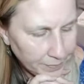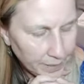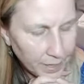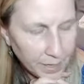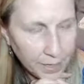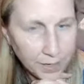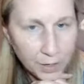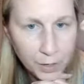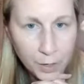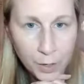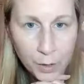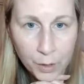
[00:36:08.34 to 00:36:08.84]

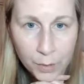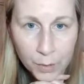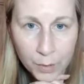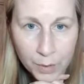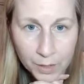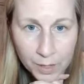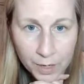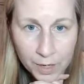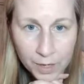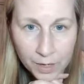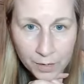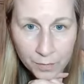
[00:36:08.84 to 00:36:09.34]
I know a
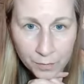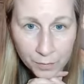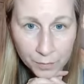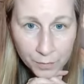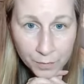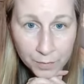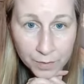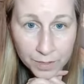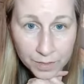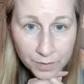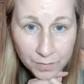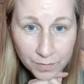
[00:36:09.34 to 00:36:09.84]
lot of
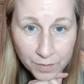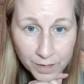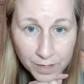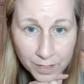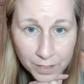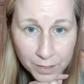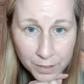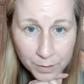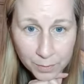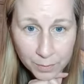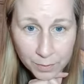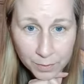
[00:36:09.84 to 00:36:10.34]
fruits and
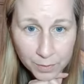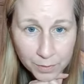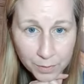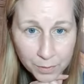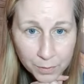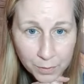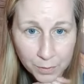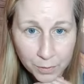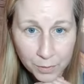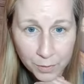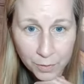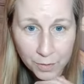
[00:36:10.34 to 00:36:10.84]
vegetables
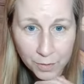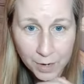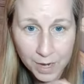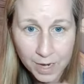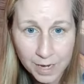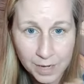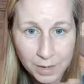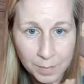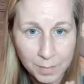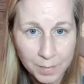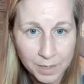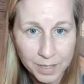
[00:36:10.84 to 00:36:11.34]
are
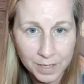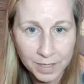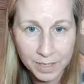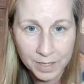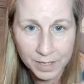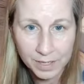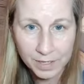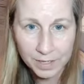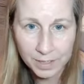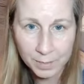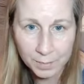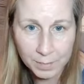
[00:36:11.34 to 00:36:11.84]
great, but
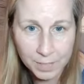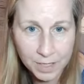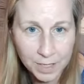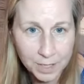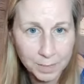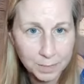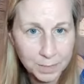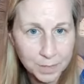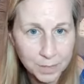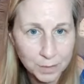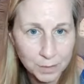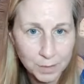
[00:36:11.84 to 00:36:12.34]
then
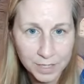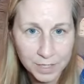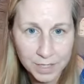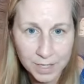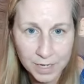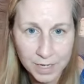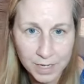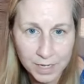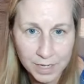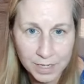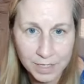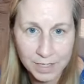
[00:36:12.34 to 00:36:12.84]
sometimes there's
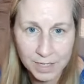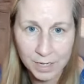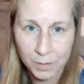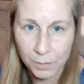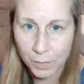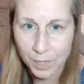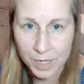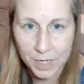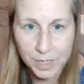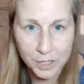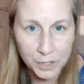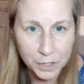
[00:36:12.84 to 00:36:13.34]
things that
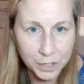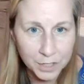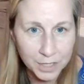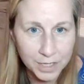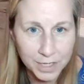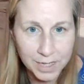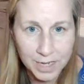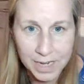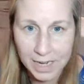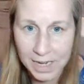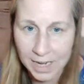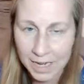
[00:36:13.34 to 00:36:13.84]
we just
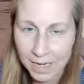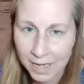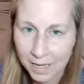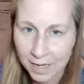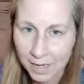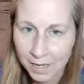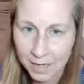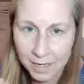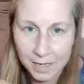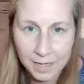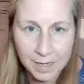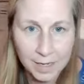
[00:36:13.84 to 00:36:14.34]

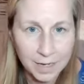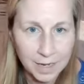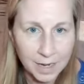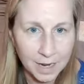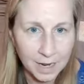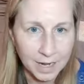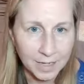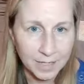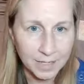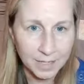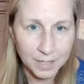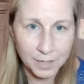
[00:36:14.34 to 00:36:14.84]
need
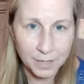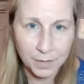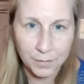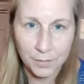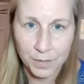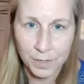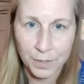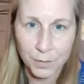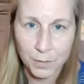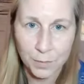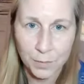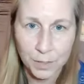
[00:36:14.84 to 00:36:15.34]
as
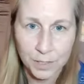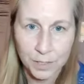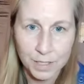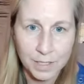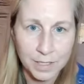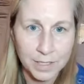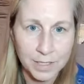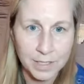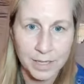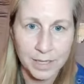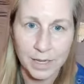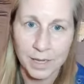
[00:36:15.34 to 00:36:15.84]

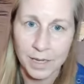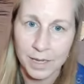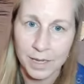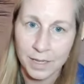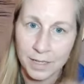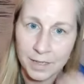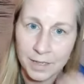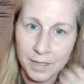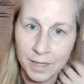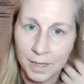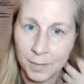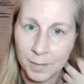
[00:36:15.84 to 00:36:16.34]
individuals.
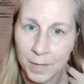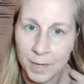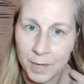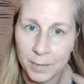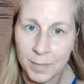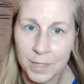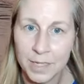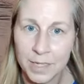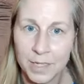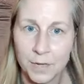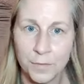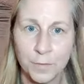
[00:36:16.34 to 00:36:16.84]
Like, it may
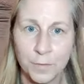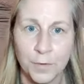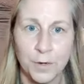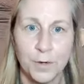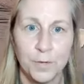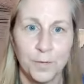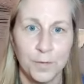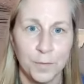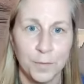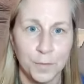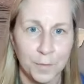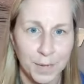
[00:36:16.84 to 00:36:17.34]
be
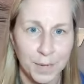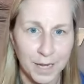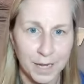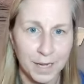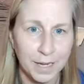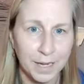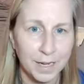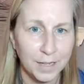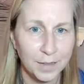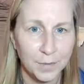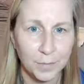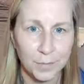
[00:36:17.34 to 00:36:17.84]
different for
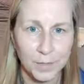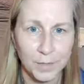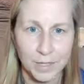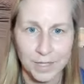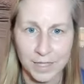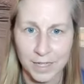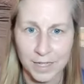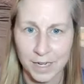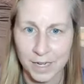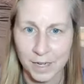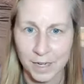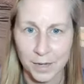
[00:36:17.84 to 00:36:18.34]
me than what's
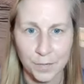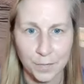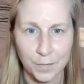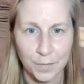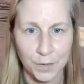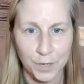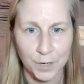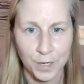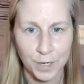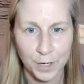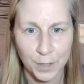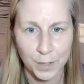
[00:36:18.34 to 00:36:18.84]
needed
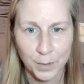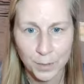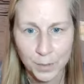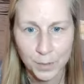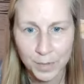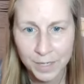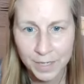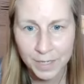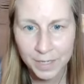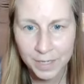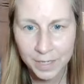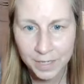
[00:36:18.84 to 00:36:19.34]
for you.
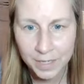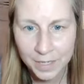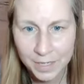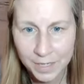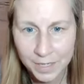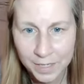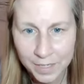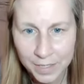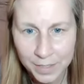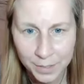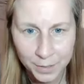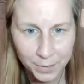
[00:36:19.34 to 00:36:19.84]

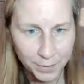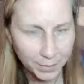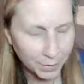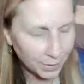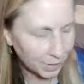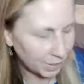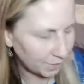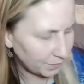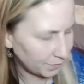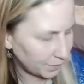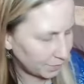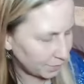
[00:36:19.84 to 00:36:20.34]
So you
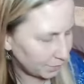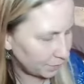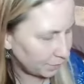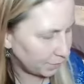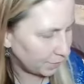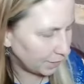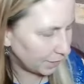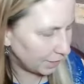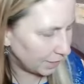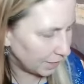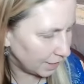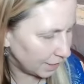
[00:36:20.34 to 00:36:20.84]
have to
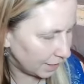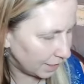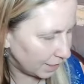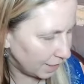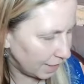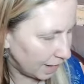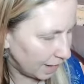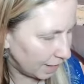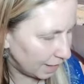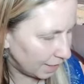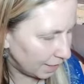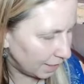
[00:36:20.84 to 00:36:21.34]
feel into
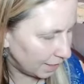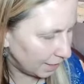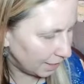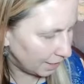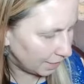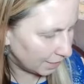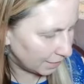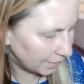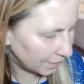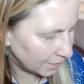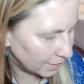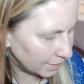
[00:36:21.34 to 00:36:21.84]
that,
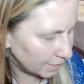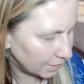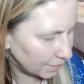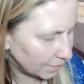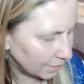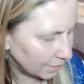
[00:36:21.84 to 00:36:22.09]
and